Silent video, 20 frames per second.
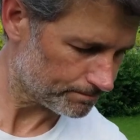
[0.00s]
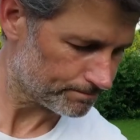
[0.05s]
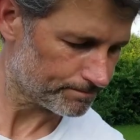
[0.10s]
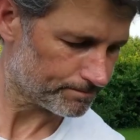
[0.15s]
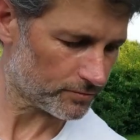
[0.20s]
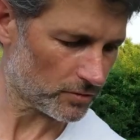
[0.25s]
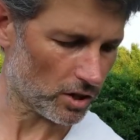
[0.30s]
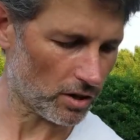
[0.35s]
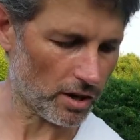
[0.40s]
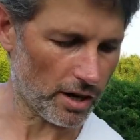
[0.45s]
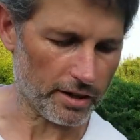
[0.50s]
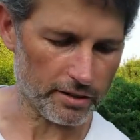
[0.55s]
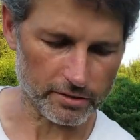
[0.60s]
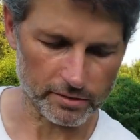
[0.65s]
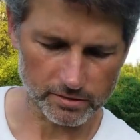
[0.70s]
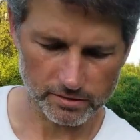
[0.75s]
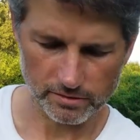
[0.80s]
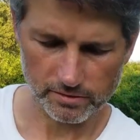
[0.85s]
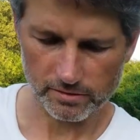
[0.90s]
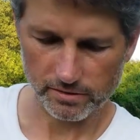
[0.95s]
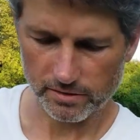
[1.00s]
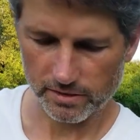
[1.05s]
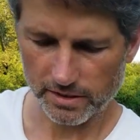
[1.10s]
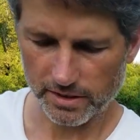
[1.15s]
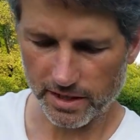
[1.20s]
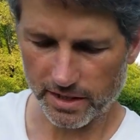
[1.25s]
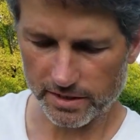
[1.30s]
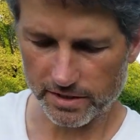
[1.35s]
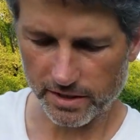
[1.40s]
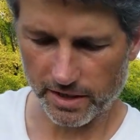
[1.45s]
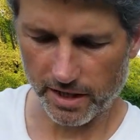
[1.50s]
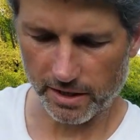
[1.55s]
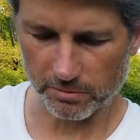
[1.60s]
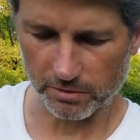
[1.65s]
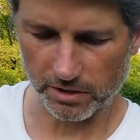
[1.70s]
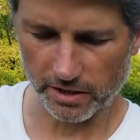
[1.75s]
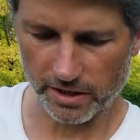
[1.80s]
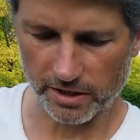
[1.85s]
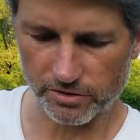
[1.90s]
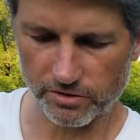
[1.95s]
Alright, that's that. We'll let
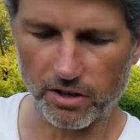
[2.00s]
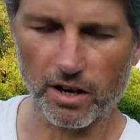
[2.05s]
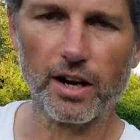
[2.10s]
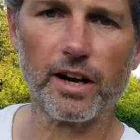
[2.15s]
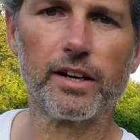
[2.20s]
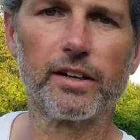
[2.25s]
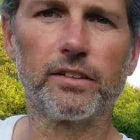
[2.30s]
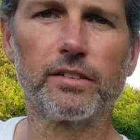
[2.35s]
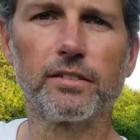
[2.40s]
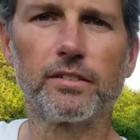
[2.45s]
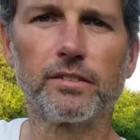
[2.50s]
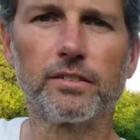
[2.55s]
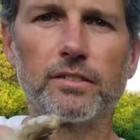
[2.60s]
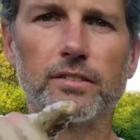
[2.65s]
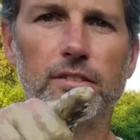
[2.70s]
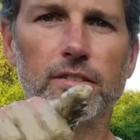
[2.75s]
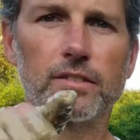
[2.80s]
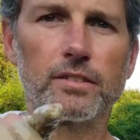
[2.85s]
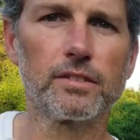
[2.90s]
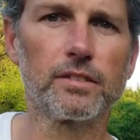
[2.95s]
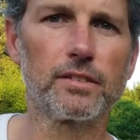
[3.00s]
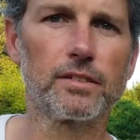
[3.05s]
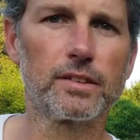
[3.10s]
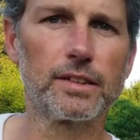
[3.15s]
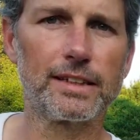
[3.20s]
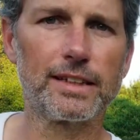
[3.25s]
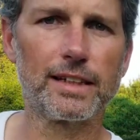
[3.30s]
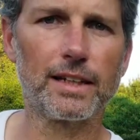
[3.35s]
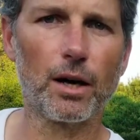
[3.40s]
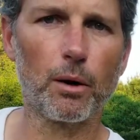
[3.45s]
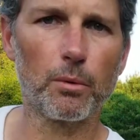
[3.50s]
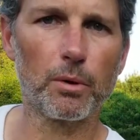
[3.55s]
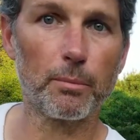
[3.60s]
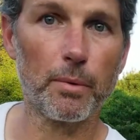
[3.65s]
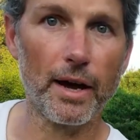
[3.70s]
it dry, and I'll be back.